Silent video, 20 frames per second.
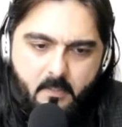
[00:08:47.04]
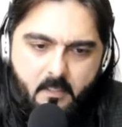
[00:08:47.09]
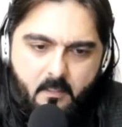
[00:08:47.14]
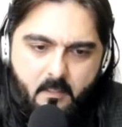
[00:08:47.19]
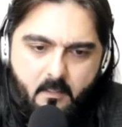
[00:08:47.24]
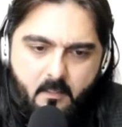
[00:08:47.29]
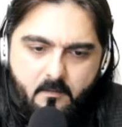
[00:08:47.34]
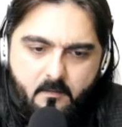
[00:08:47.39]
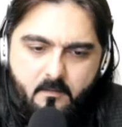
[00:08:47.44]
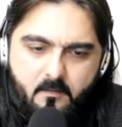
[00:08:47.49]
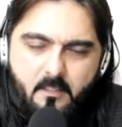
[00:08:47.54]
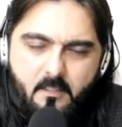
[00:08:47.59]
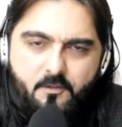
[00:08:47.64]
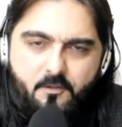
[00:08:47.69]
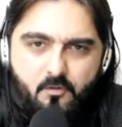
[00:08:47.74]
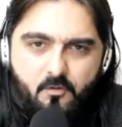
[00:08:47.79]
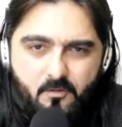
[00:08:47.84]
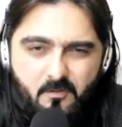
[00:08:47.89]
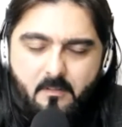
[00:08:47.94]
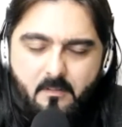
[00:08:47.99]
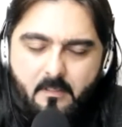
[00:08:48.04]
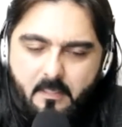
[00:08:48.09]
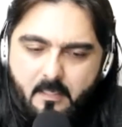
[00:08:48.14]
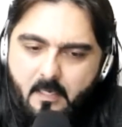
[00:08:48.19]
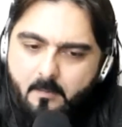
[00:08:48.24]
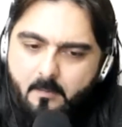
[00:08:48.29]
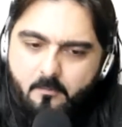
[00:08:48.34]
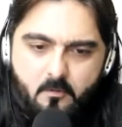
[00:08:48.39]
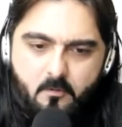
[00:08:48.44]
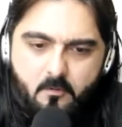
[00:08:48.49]
and they should
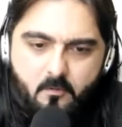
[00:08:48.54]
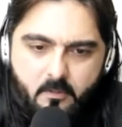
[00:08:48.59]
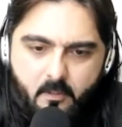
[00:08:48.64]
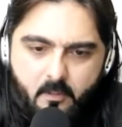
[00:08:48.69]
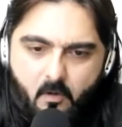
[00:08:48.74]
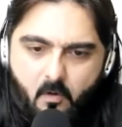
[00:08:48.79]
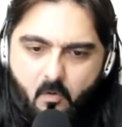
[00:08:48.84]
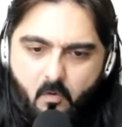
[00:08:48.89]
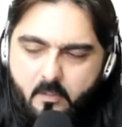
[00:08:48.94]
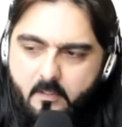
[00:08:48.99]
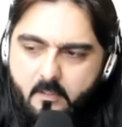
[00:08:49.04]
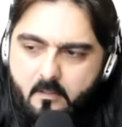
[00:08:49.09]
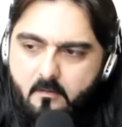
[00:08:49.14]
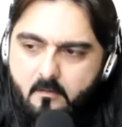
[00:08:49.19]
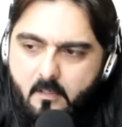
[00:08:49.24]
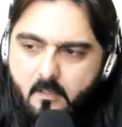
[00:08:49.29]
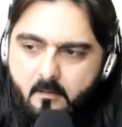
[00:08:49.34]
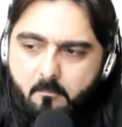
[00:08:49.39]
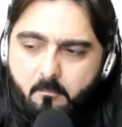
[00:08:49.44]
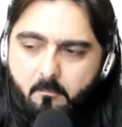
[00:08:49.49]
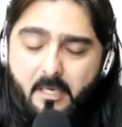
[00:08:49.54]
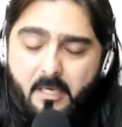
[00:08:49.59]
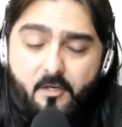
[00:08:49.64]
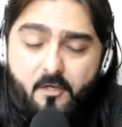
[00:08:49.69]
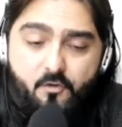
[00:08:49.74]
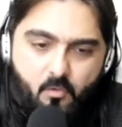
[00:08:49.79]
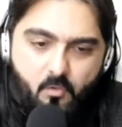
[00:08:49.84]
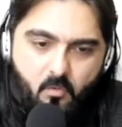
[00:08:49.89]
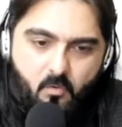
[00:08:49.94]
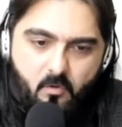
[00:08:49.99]
absolutely own it and make
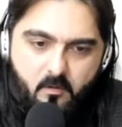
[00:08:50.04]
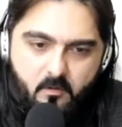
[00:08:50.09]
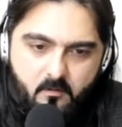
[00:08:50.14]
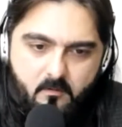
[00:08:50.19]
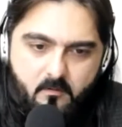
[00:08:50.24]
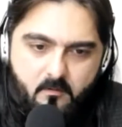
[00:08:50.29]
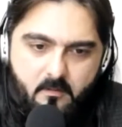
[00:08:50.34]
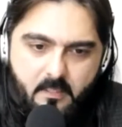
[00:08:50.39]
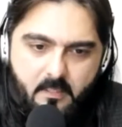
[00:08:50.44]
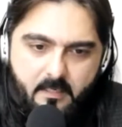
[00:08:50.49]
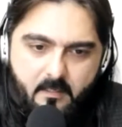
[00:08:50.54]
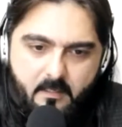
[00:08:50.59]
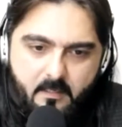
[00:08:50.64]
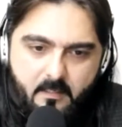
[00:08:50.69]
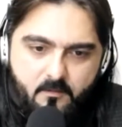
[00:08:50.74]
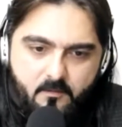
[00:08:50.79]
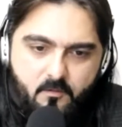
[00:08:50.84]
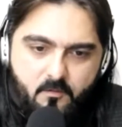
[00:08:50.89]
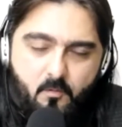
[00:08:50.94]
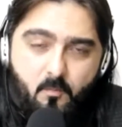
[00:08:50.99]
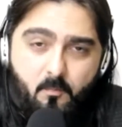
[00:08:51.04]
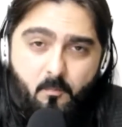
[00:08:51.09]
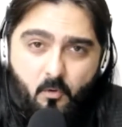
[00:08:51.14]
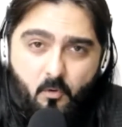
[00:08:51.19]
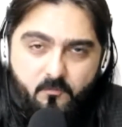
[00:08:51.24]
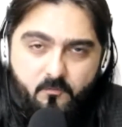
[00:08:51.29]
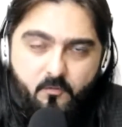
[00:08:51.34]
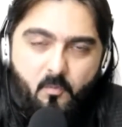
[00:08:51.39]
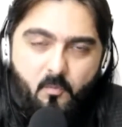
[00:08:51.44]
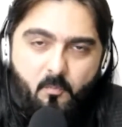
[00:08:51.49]
sure, as to both
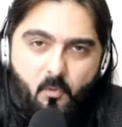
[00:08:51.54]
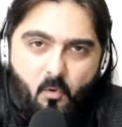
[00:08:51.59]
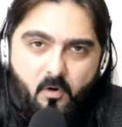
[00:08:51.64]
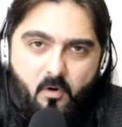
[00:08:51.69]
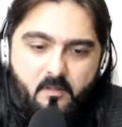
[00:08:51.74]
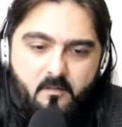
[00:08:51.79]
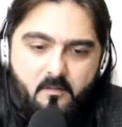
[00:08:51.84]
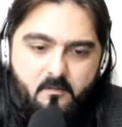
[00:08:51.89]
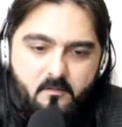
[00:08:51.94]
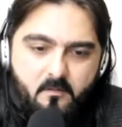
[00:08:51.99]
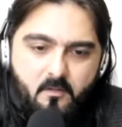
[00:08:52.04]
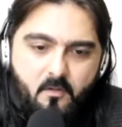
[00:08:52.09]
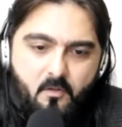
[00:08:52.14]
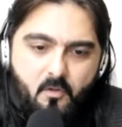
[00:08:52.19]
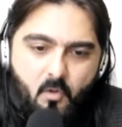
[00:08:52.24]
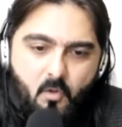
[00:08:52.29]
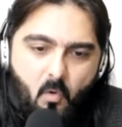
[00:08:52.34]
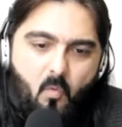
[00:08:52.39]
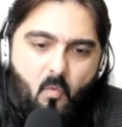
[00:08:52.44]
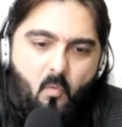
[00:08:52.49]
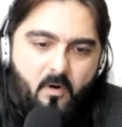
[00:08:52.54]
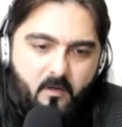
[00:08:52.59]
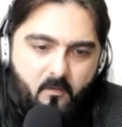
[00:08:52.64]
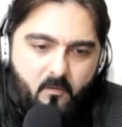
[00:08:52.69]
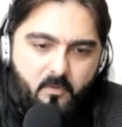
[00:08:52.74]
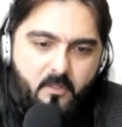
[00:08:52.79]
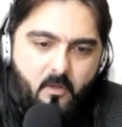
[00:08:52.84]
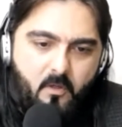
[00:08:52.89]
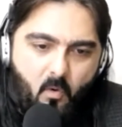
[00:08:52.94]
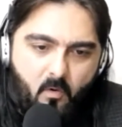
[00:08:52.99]
of your points, you know where
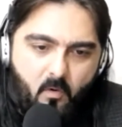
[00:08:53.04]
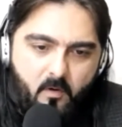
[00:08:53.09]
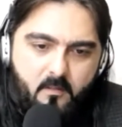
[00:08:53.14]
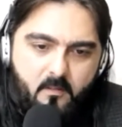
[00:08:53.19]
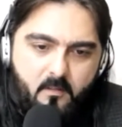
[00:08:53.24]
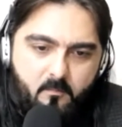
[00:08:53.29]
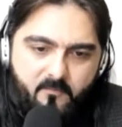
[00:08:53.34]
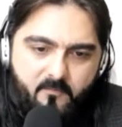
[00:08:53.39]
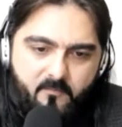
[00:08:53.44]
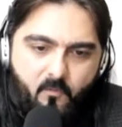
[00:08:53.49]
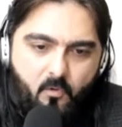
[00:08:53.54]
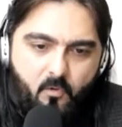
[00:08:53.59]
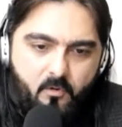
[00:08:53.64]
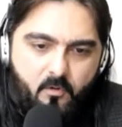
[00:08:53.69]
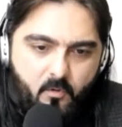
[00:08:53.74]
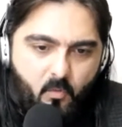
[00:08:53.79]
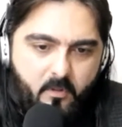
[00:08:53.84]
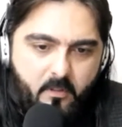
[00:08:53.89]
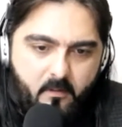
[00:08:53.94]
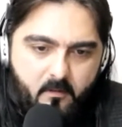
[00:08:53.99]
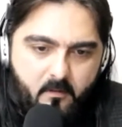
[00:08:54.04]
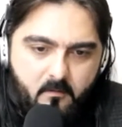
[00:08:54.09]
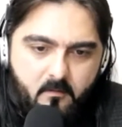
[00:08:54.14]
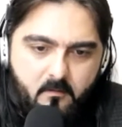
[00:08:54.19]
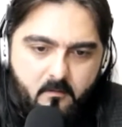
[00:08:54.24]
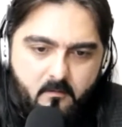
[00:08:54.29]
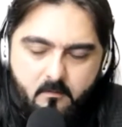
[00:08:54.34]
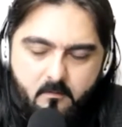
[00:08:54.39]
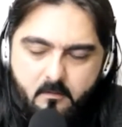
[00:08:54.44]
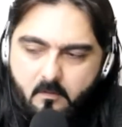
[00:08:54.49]
we're going before doing,
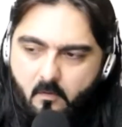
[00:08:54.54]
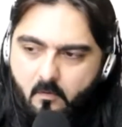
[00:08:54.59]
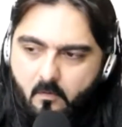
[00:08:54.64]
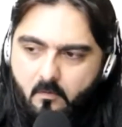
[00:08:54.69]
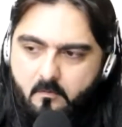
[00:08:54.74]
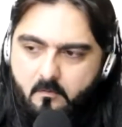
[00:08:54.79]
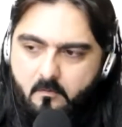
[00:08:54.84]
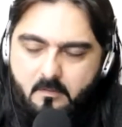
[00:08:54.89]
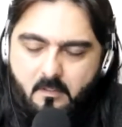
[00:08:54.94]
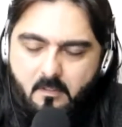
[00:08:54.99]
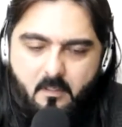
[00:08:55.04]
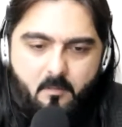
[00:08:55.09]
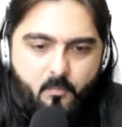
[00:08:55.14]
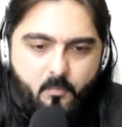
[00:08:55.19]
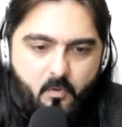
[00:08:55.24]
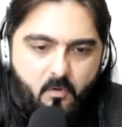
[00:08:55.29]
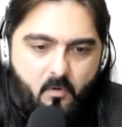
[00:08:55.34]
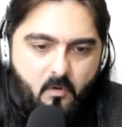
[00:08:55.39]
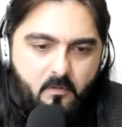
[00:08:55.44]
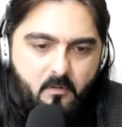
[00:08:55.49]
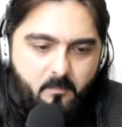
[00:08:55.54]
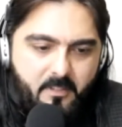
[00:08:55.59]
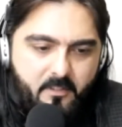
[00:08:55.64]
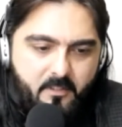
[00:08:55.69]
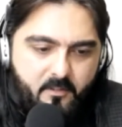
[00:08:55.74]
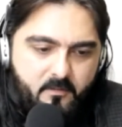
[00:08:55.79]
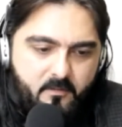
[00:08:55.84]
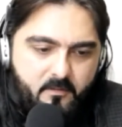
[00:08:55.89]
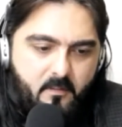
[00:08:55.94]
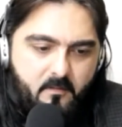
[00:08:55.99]
starting putting all the
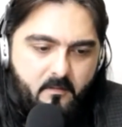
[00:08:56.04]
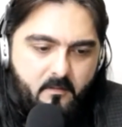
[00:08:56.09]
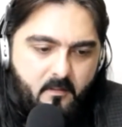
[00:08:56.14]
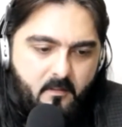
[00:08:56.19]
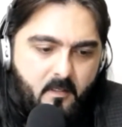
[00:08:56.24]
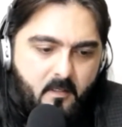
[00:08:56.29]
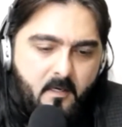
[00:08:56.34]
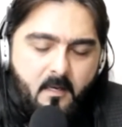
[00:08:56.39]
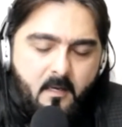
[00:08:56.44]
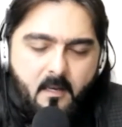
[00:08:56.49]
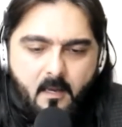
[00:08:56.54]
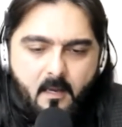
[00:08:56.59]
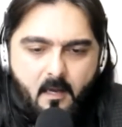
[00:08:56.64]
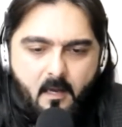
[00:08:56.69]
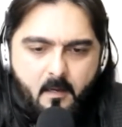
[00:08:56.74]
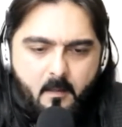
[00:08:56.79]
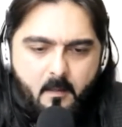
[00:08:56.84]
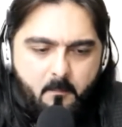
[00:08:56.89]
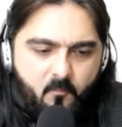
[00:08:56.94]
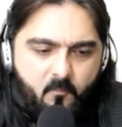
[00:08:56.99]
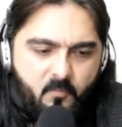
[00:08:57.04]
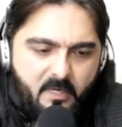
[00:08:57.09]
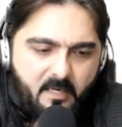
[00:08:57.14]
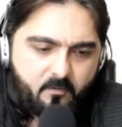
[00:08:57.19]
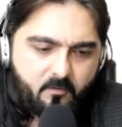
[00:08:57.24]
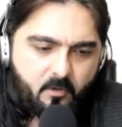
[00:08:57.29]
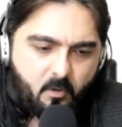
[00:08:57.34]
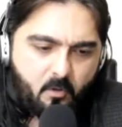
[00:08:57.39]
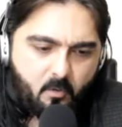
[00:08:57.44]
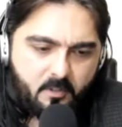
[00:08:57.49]
metrics together. We have
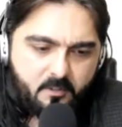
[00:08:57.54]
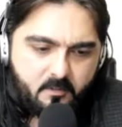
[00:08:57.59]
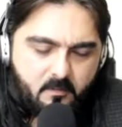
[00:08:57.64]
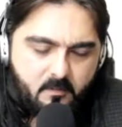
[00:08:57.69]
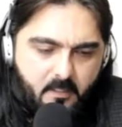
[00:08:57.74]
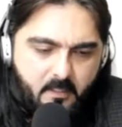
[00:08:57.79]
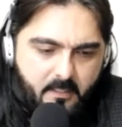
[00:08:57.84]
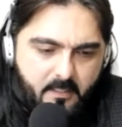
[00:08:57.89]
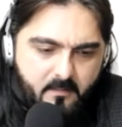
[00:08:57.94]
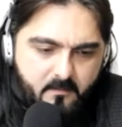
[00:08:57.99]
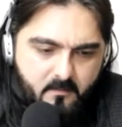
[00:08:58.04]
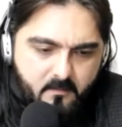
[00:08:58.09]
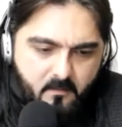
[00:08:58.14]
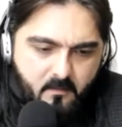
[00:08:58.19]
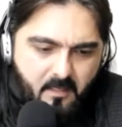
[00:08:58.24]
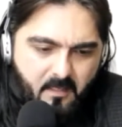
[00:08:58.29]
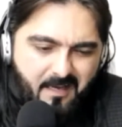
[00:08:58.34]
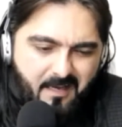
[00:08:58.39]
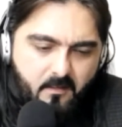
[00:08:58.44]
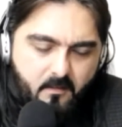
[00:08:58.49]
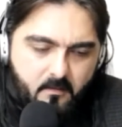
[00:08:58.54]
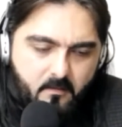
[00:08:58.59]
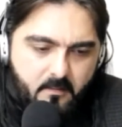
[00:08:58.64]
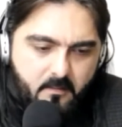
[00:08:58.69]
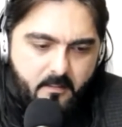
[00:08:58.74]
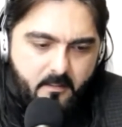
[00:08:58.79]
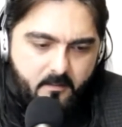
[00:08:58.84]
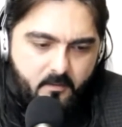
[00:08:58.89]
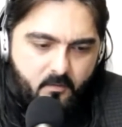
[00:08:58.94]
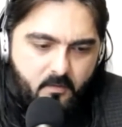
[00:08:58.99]
a question, I guess, kind of
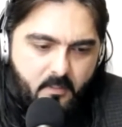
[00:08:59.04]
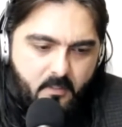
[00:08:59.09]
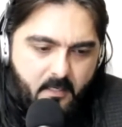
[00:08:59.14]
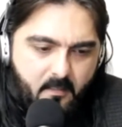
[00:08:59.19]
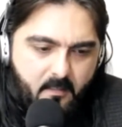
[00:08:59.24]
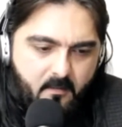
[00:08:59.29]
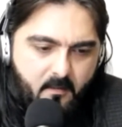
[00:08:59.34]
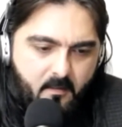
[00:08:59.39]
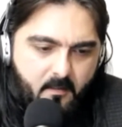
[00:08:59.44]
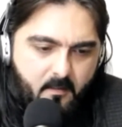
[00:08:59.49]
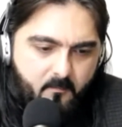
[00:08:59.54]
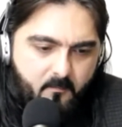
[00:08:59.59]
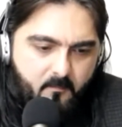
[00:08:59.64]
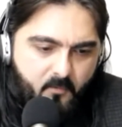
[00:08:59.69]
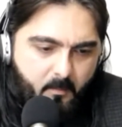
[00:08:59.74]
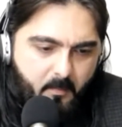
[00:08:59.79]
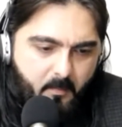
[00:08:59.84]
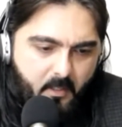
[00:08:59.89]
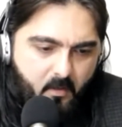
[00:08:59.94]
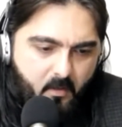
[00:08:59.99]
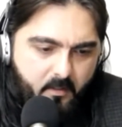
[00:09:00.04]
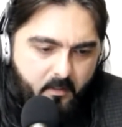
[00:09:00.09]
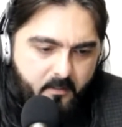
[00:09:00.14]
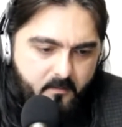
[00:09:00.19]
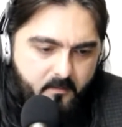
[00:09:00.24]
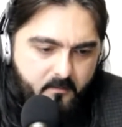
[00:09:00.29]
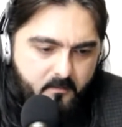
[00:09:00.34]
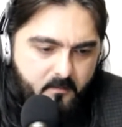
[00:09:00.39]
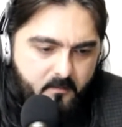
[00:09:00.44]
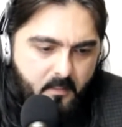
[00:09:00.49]
related to that from our
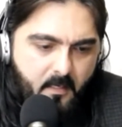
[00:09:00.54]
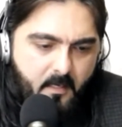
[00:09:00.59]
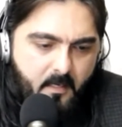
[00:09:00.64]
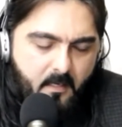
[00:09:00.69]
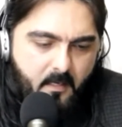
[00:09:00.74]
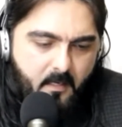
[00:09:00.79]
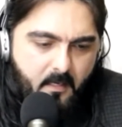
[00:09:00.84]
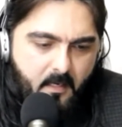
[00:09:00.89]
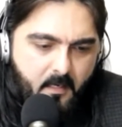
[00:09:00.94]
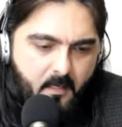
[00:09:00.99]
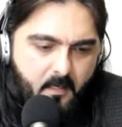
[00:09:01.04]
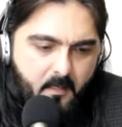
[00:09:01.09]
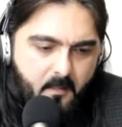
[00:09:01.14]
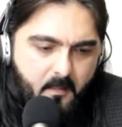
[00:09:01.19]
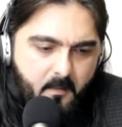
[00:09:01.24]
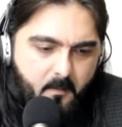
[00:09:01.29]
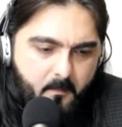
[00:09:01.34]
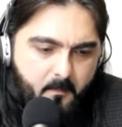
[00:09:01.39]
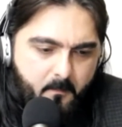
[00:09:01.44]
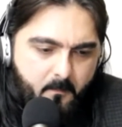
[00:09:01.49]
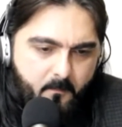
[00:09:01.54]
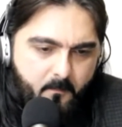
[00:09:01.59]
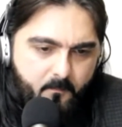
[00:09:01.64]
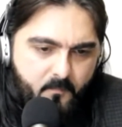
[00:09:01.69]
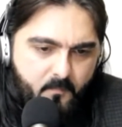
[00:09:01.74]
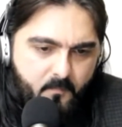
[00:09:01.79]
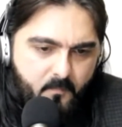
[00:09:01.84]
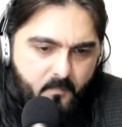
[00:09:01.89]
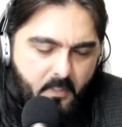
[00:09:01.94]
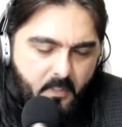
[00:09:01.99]
audience.
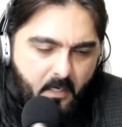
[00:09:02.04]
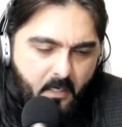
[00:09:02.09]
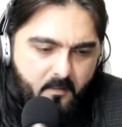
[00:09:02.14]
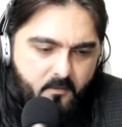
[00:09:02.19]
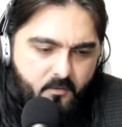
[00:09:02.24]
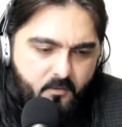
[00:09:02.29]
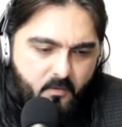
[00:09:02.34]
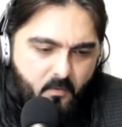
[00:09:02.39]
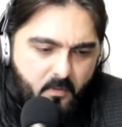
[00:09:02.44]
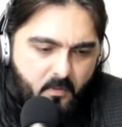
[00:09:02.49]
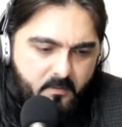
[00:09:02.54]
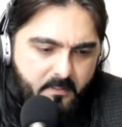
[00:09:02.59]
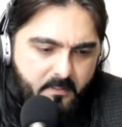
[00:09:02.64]
Anna, do you want